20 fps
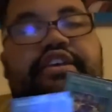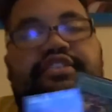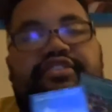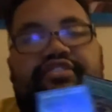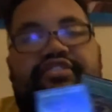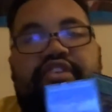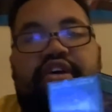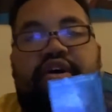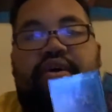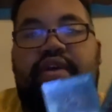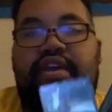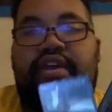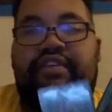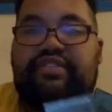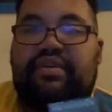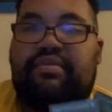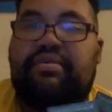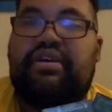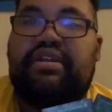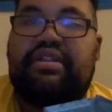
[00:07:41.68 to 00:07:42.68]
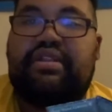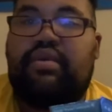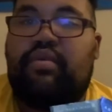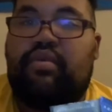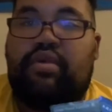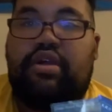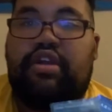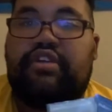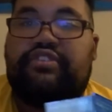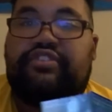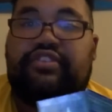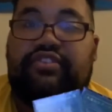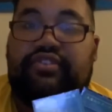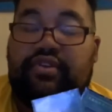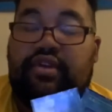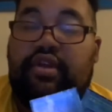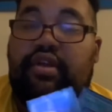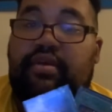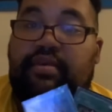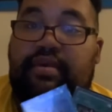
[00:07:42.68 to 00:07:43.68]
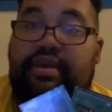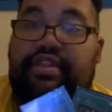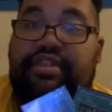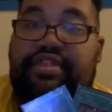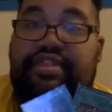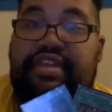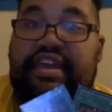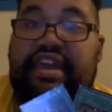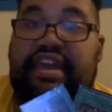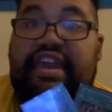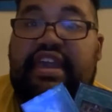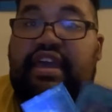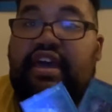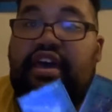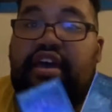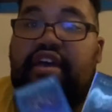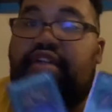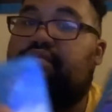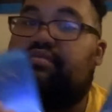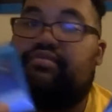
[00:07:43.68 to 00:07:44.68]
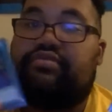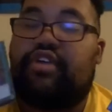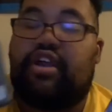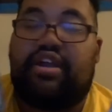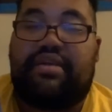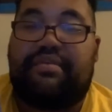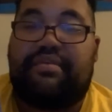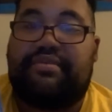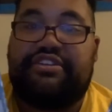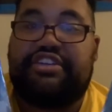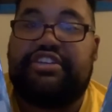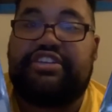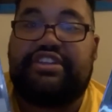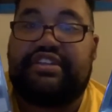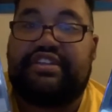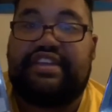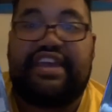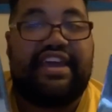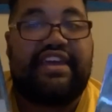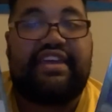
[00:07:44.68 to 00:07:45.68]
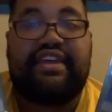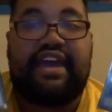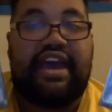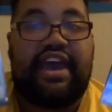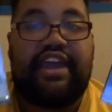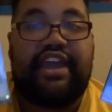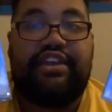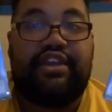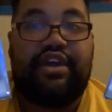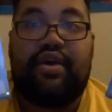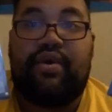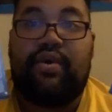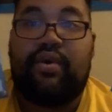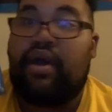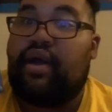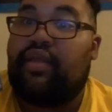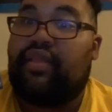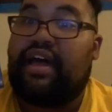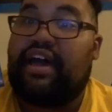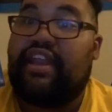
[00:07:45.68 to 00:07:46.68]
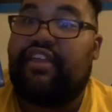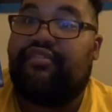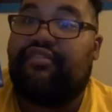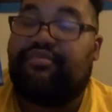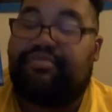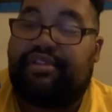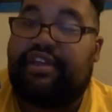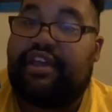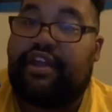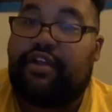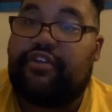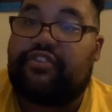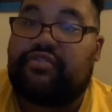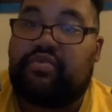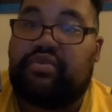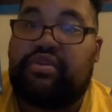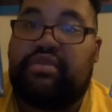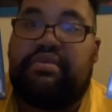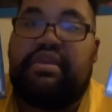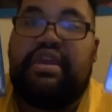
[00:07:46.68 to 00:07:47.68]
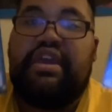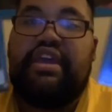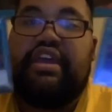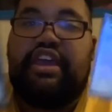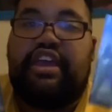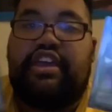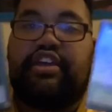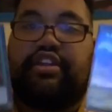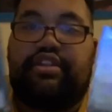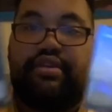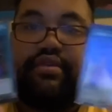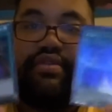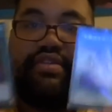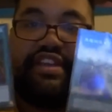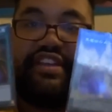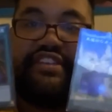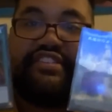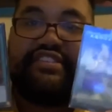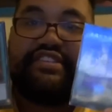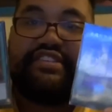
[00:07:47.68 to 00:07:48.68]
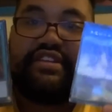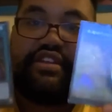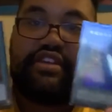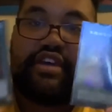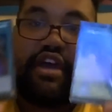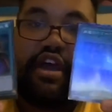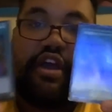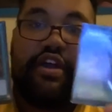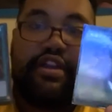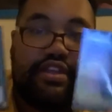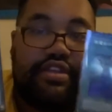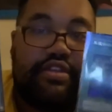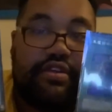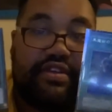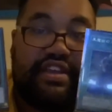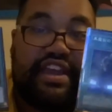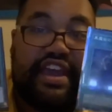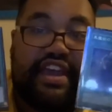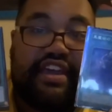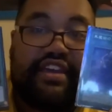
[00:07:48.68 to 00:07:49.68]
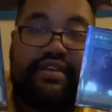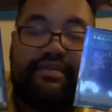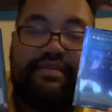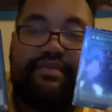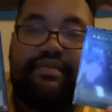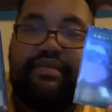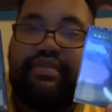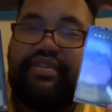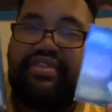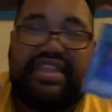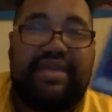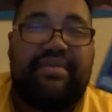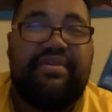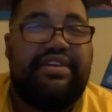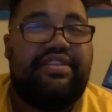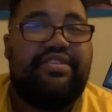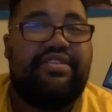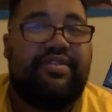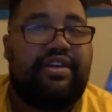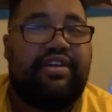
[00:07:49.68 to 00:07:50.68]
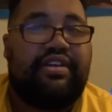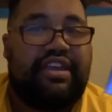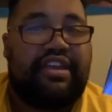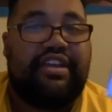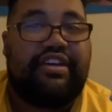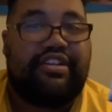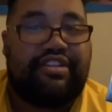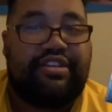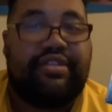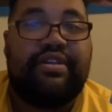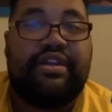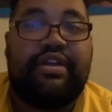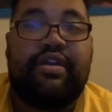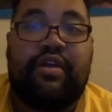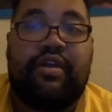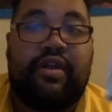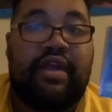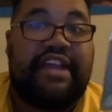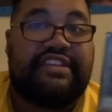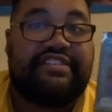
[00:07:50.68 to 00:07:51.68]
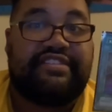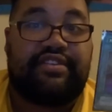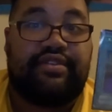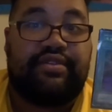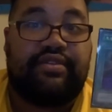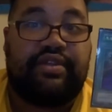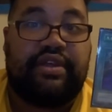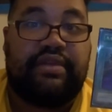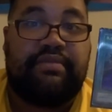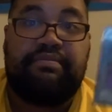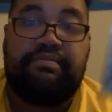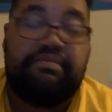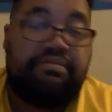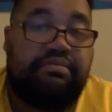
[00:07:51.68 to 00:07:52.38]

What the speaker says: So if someone were to duel with a Dark Magician deck, I know a lot of players would include this card in their deck. They would either include it or exclude it.